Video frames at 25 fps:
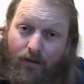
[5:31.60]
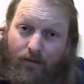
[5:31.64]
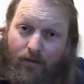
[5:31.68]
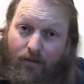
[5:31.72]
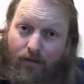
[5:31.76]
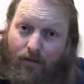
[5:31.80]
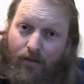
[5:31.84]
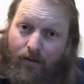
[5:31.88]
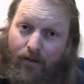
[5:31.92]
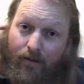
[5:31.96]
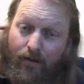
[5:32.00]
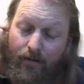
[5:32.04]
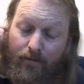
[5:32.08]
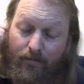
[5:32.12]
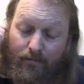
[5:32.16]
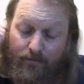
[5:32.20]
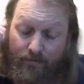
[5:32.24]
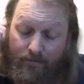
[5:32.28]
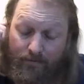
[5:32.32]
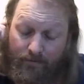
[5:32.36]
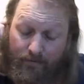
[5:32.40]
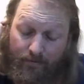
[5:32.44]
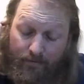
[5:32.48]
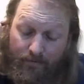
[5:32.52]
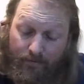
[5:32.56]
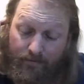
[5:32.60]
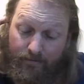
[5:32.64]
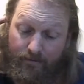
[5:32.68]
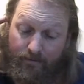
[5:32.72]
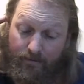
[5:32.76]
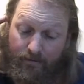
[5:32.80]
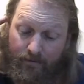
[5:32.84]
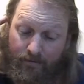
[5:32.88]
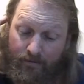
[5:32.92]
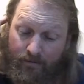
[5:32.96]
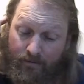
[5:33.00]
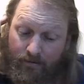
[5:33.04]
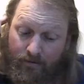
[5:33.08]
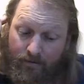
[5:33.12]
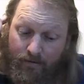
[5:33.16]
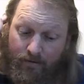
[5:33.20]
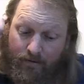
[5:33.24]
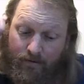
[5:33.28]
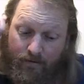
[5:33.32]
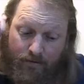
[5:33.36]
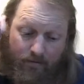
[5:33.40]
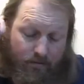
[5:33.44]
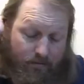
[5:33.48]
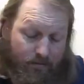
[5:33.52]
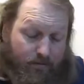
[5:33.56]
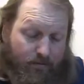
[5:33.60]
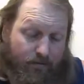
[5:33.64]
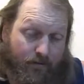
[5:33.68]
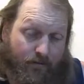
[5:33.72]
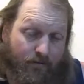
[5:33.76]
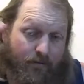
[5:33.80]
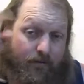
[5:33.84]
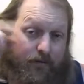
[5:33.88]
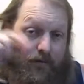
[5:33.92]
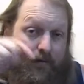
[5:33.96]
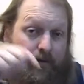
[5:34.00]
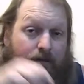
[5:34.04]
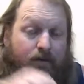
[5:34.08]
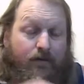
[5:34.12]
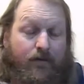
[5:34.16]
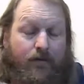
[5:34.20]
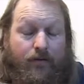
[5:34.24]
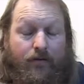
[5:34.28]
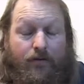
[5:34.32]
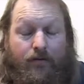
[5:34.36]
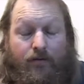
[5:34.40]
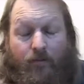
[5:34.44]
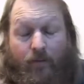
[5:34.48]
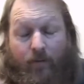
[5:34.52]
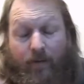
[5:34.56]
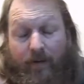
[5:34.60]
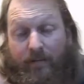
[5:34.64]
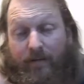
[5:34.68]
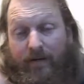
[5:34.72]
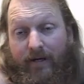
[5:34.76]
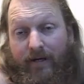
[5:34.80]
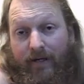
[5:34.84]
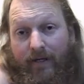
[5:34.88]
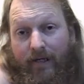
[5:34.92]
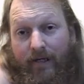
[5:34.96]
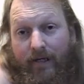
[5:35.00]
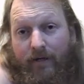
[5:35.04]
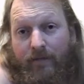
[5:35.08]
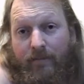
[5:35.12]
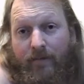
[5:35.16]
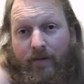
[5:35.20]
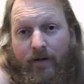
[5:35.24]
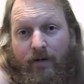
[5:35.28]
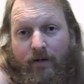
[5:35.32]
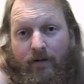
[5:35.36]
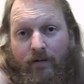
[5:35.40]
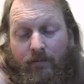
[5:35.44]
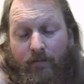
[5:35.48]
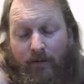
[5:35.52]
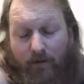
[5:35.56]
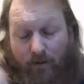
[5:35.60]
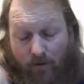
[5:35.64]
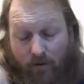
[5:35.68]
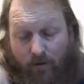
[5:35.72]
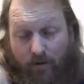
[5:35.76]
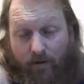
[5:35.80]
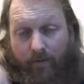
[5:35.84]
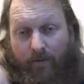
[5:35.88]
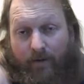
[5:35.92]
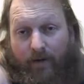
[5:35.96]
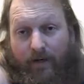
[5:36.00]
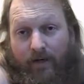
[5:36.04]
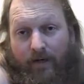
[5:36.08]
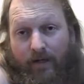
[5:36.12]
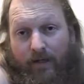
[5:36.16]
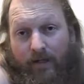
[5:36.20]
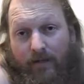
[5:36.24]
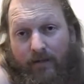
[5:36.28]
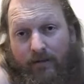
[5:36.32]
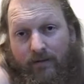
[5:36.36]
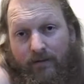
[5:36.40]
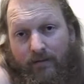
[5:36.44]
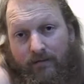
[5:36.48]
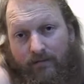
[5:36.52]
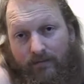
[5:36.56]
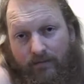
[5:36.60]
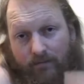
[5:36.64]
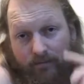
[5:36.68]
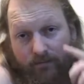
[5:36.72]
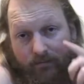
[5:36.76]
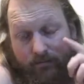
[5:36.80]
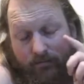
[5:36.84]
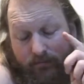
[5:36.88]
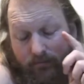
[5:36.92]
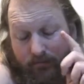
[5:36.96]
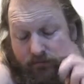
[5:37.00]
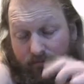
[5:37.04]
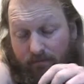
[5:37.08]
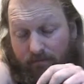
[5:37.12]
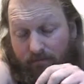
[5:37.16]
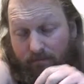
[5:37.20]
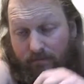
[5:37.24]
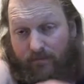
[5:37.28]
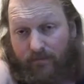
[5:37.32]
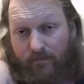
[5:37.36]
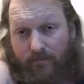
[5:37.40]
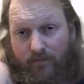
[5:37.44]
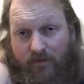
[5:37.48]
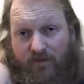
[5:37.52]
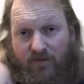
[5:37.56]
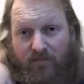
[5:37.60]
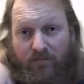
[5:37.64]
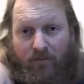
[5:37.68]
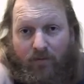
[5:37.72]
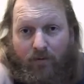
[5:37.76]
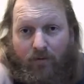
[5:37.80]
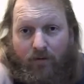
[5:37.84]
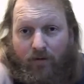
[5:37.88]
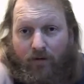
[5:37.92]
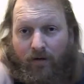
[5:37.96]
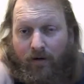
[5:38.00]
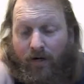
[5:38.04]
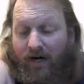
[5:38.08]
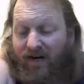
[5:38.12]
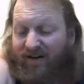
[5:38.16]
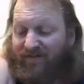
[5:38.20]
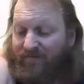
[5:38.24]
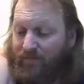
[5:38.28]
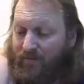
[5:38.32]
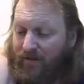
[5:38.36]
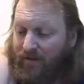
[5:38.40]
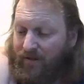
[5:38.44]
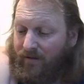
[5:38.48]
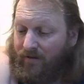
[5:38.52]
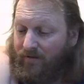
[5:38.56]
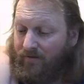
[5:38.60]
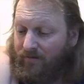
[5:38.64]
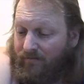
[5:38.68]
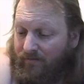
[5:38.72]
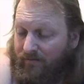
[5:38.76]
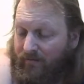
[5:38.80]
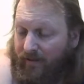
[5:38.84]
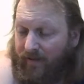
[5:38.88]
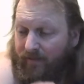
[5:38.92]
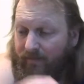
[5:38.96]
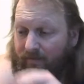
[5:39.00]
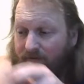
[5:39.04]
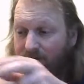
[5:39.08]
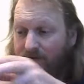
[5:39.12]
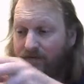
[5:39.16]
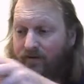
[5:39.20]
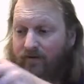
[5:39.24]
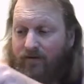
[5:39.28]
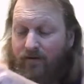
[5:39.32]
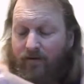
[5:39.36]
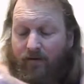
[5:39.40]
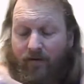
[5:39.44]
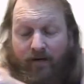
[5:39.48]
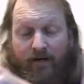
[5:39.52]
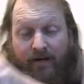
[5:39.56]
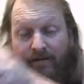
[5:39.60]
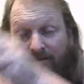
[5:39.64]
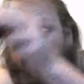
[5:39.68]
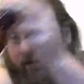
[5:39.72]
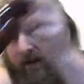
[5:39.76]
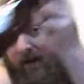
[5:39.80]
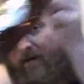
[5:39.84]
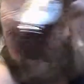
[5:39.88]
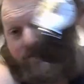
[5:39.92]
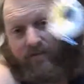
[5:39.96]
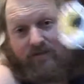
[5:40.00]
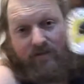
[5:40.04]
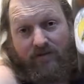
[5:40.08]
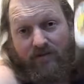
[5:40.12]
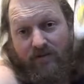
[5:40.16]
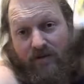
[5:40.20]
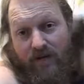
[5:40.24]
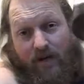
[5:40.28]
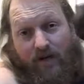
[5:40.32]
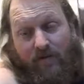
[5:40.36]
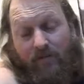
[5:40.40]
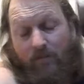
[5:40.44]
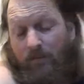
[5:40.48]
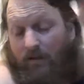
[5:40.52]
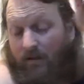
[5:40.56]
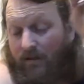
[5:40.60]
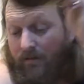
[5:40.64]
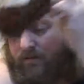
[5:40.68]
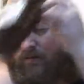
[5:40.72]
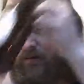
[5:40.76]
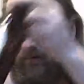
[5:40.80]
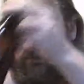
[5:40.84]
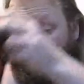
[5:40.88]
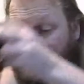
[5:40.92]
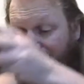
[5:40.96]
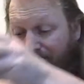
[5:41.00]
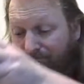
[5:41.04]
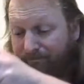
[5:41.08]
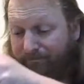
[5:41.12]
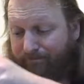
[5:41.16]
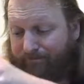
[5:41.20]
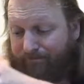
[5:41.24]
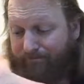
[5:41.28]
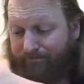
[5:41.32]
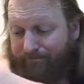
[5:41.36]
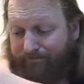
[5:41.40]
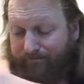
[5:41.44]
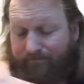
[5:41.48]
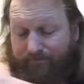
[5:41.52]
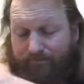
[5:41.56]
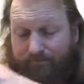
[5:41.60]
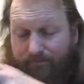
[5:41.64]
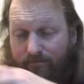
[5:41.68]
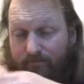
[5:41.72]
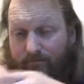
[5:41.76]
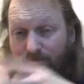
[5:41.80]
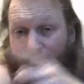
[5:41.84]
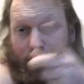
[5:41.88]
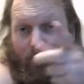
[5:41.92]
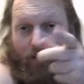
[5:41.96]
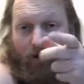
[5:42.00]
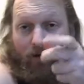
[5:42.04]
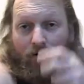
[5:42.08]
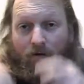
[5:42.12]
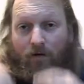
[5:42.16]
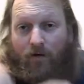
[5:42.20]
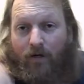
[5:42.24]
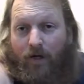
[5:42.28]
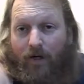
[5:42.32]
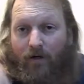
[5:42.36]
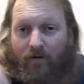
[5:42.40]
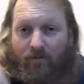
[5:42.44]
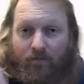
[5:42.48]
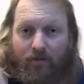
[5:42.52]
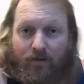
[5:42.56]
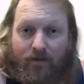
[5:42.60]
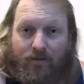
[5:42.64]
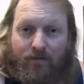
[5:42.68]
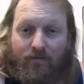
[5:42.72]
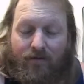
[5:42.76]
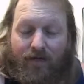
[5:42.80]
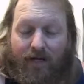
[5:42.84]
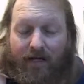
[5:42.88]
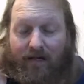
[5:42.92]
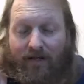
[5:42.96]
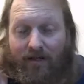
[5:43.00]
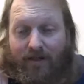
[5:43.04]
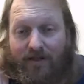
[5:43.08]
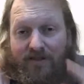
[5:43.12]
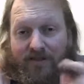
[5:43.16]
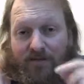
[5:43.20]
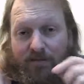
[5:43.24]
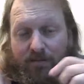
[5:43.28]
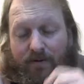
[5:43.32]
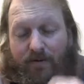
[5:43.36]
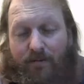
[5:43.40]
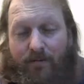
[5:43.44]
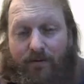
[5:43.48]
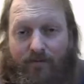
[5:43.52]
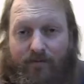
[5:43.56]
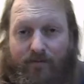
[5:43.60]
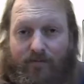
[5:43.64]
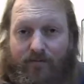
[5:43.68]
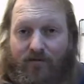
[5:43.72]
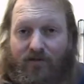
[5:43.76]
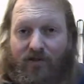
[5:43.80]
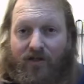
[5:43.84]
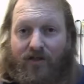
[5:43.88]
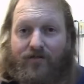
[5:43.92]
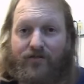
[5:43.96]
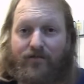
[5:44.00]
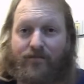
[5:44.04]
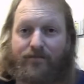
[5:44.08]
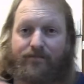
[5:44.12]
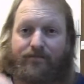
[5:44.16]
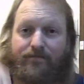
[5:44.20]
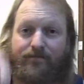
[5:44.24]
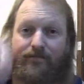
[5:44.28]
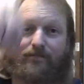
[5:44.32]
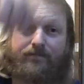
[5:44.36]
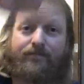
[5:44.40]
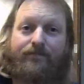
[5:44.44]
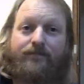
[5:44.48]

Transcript: Righto. And, yeah, I'll be back here tomorrow. Be kind to one another. Support craft beer. Even this. I don't know if this is craft beer, but like the craft beer. Take it easy, people. See you.